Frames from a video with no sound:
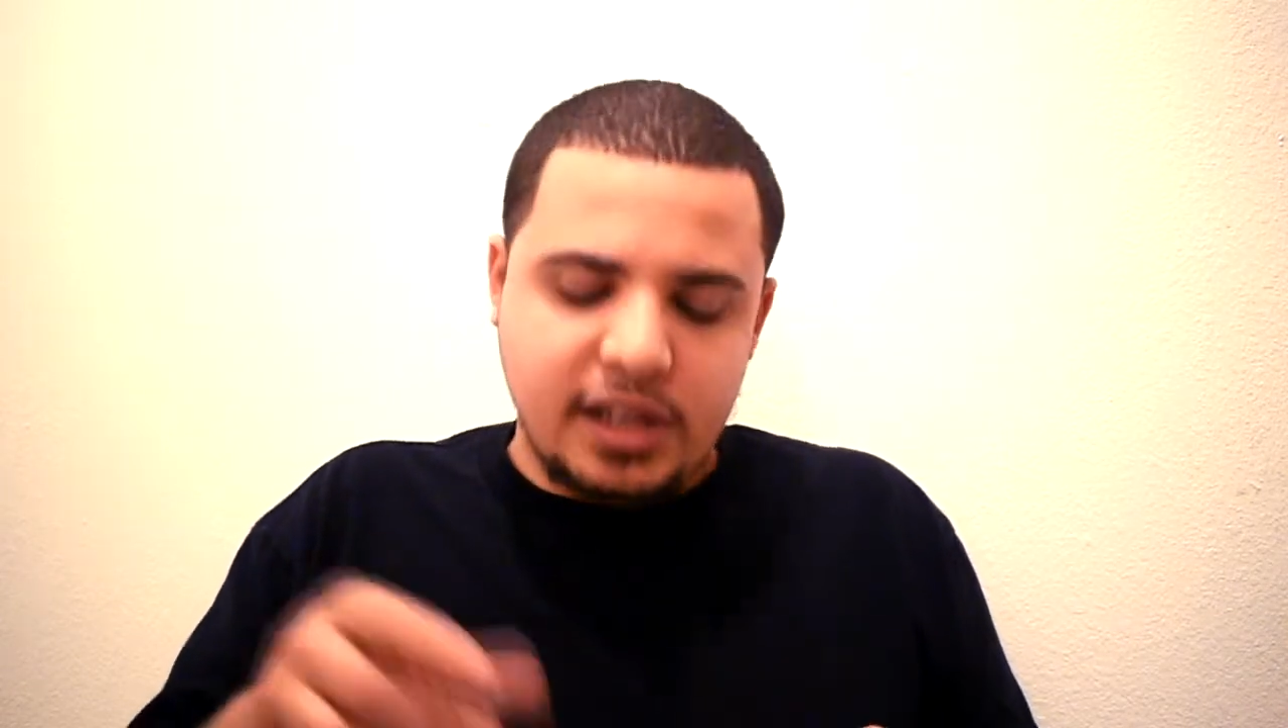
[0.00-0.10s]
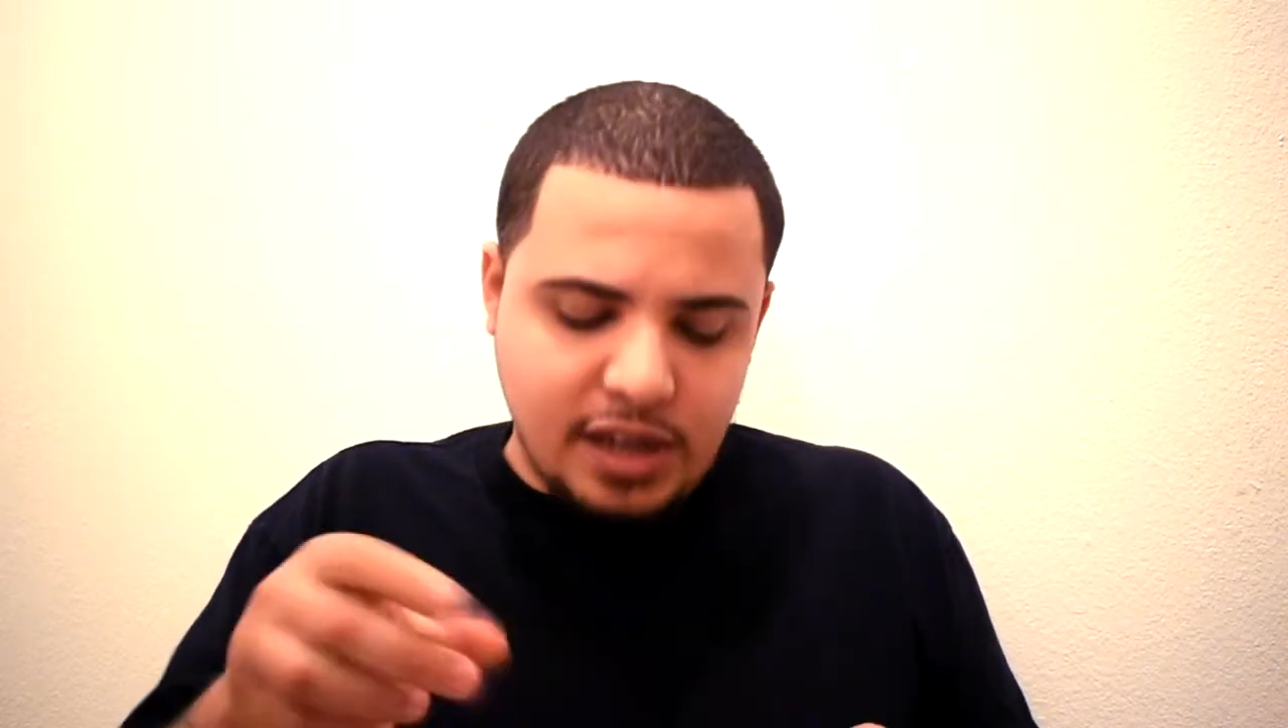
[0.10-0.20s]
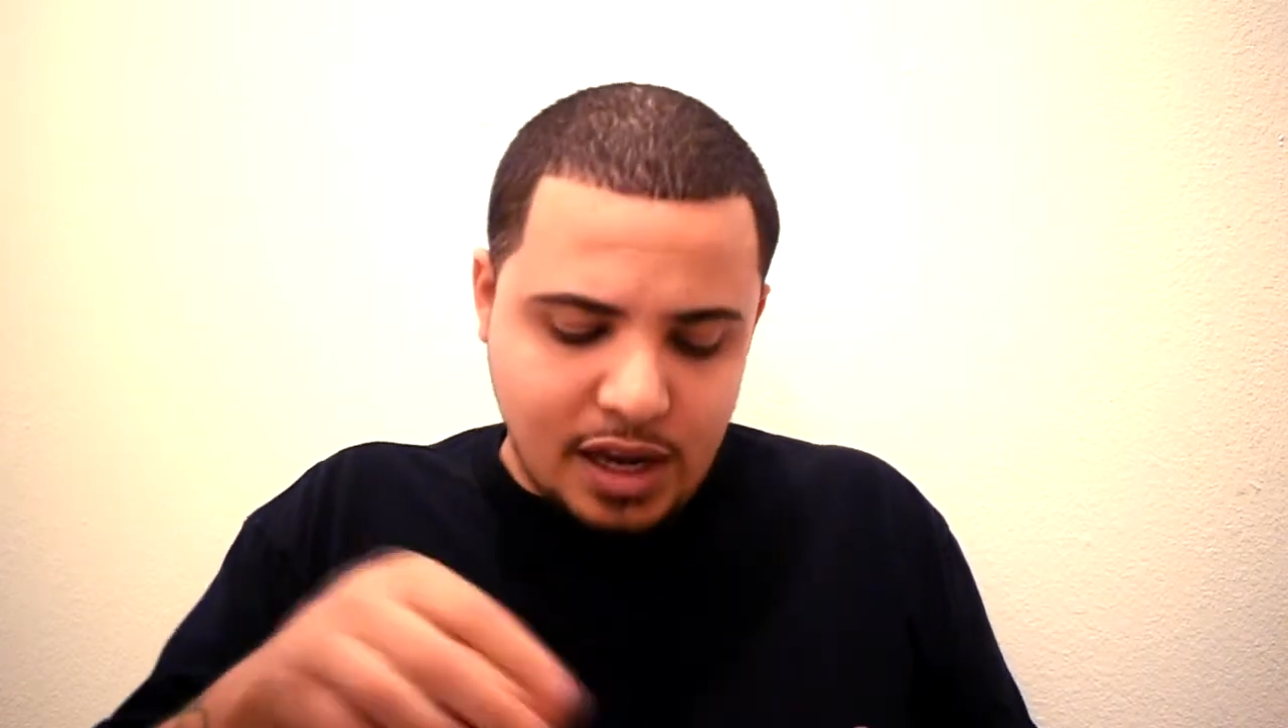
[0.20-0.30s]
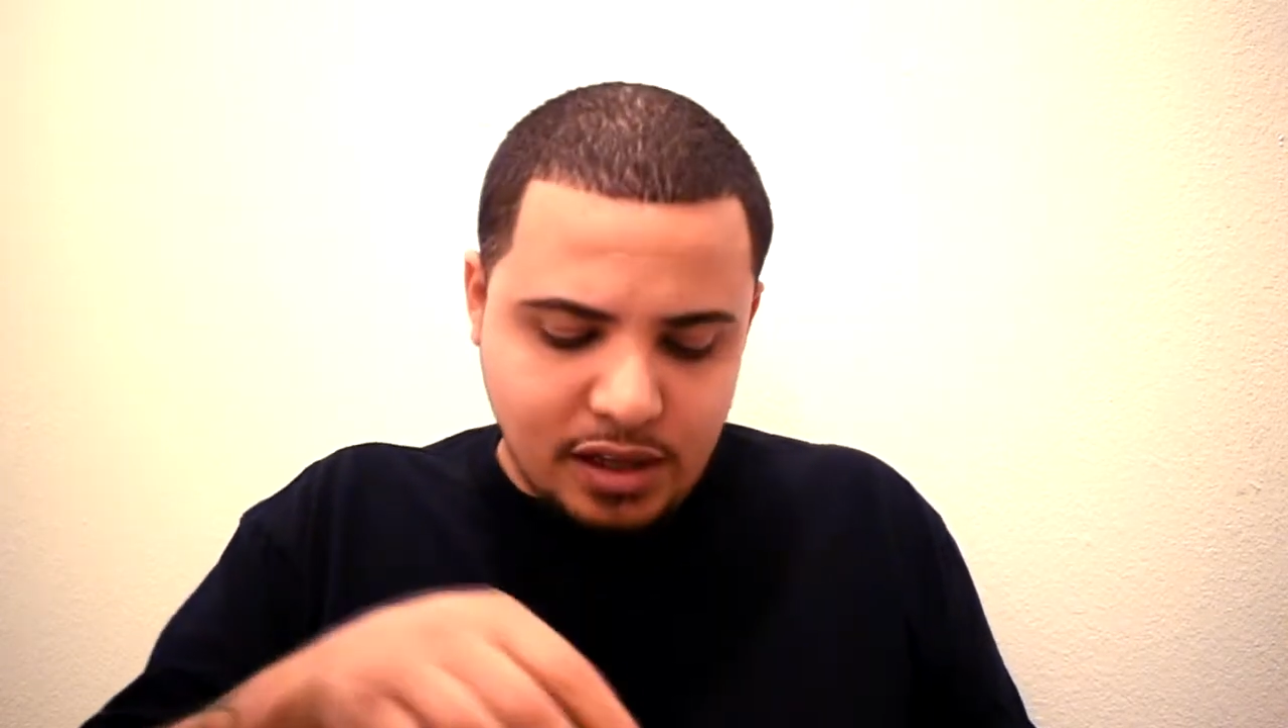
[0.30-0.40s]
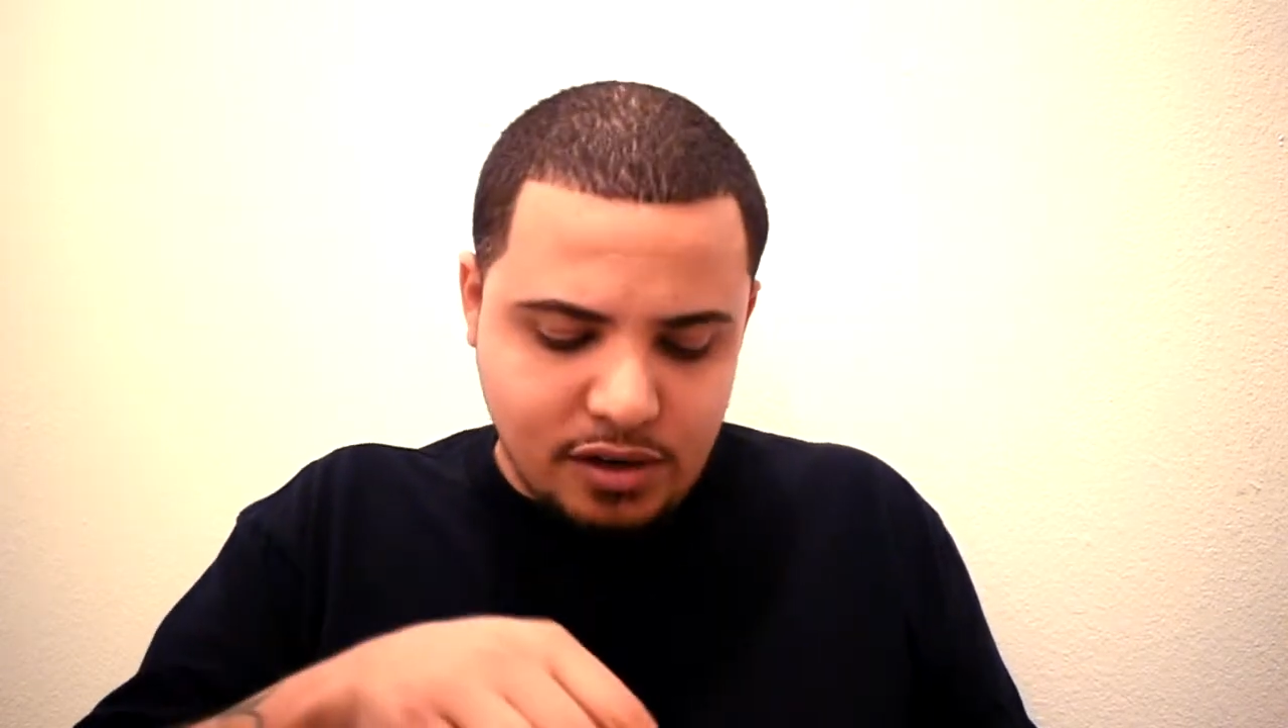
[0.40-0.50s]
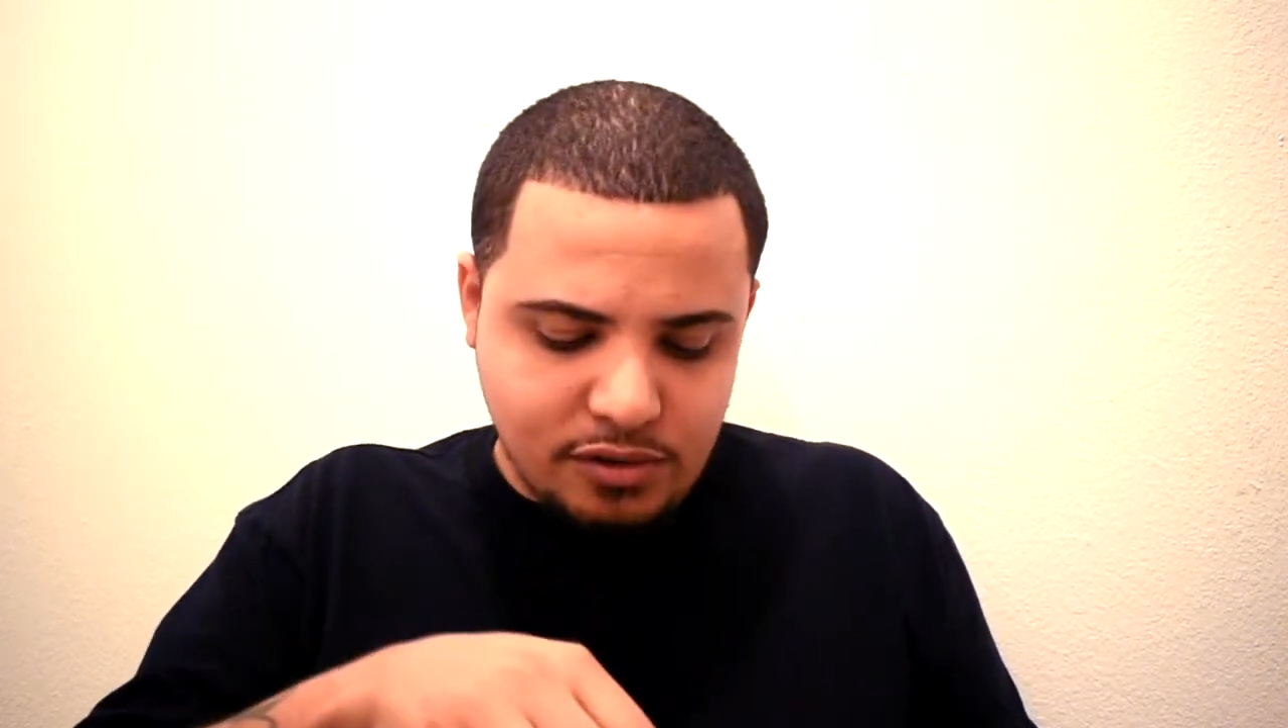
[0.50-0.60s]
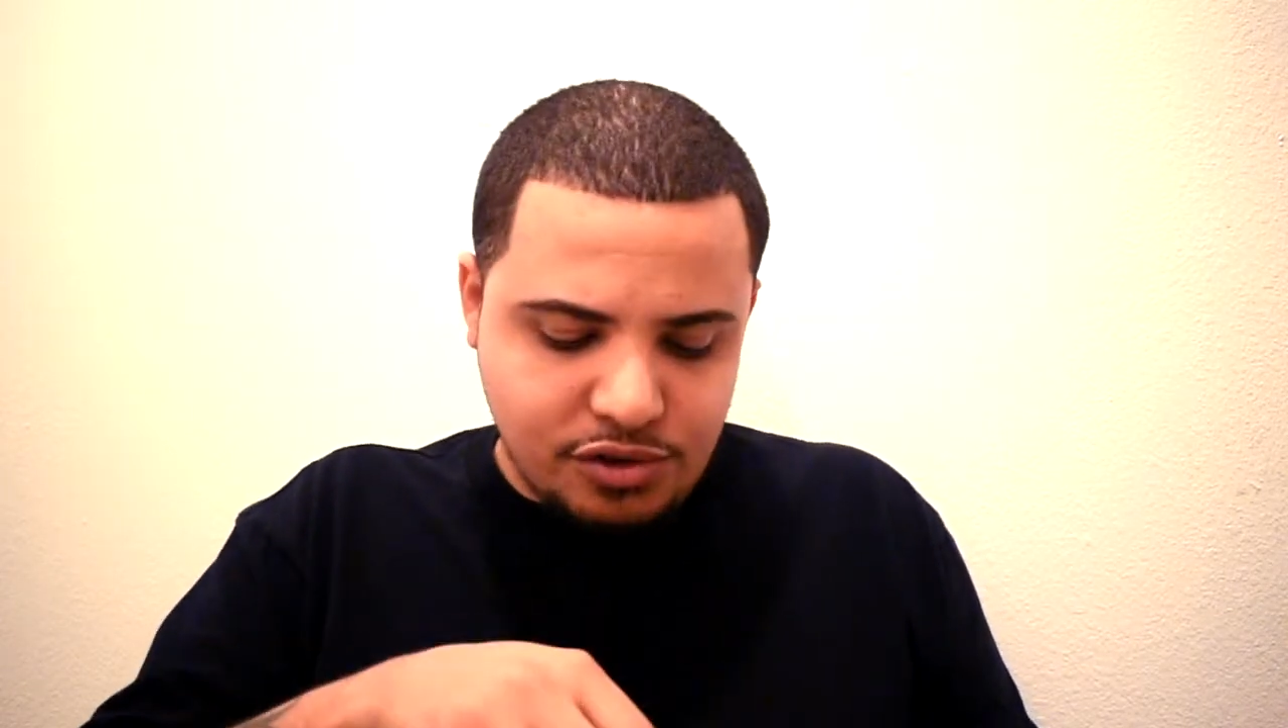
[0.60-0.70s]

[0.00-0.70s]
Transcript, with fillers: yellow,